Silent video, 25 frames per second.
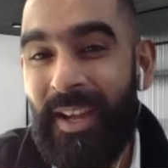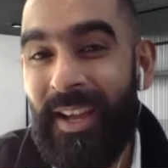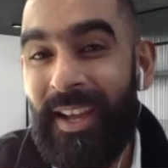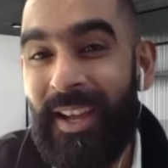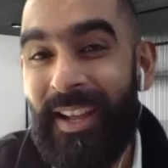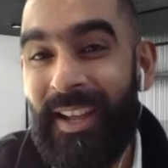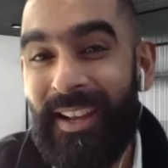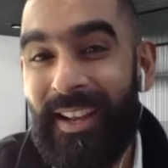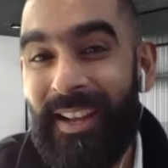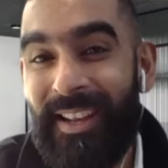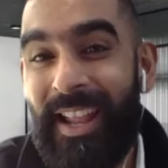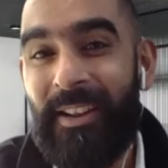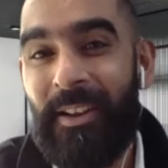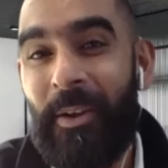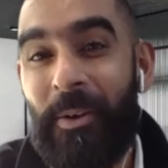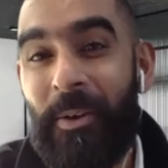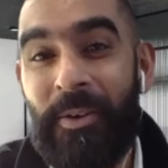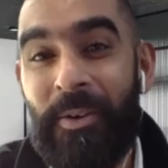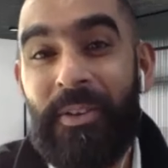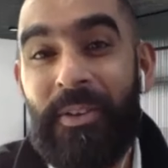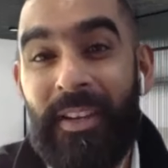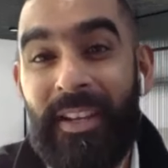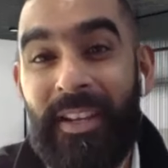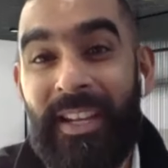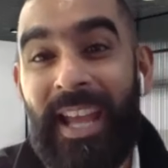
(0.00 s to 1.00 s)
let
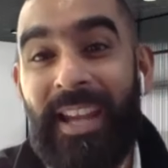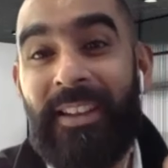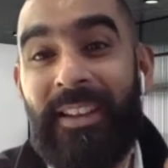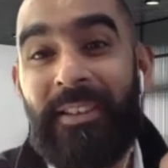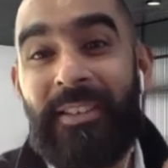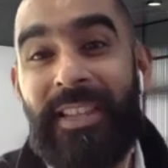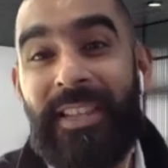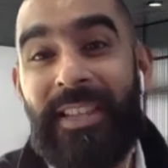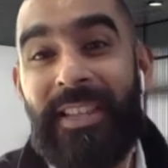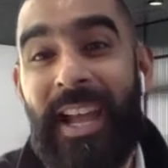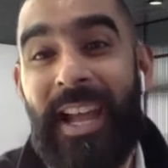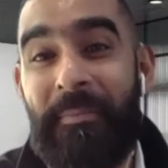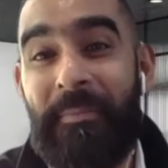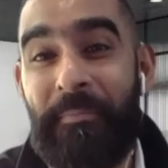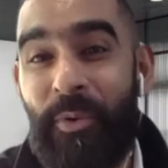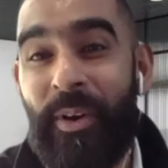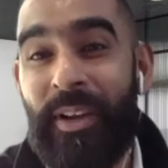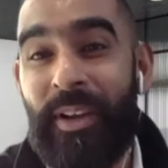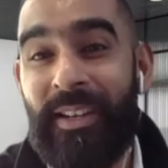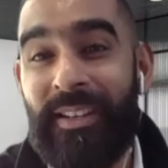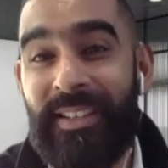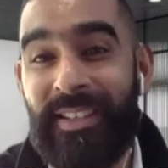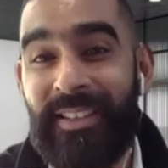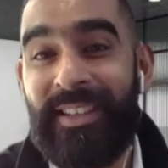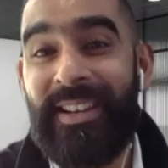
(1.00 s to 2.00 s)
alone getting to that
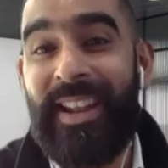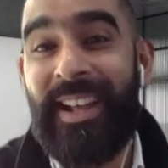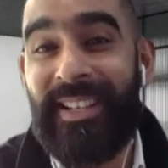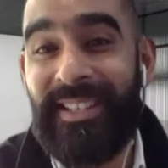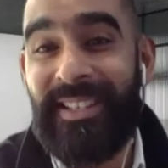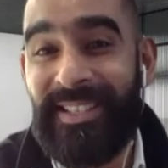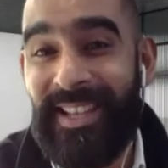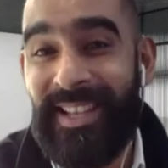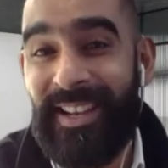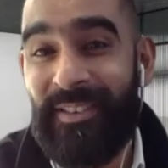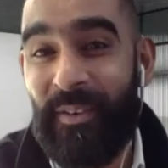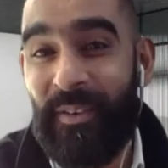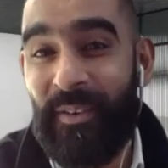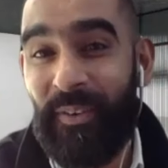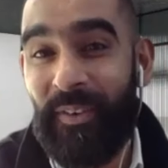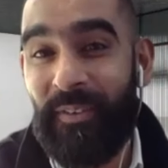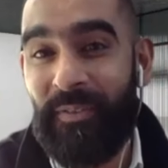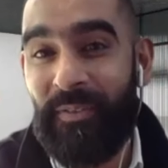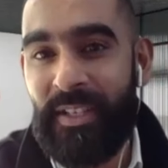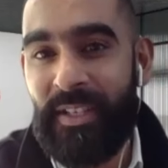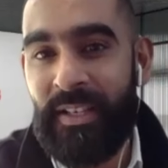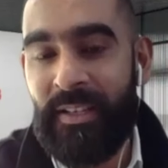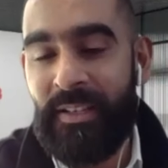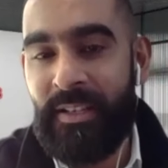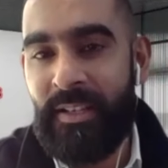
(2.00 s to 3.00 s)
point in the next 10 to 15